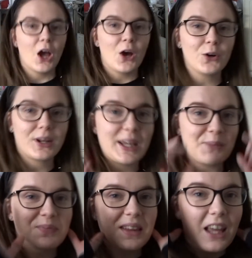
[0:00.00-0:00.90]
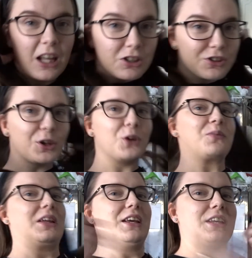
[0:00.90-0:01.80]
Okay,
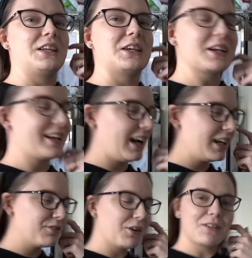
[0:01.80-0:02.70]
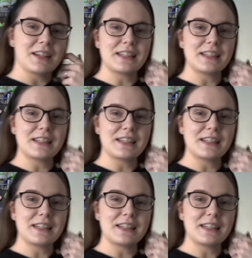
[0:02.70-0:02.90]
so you can kind of already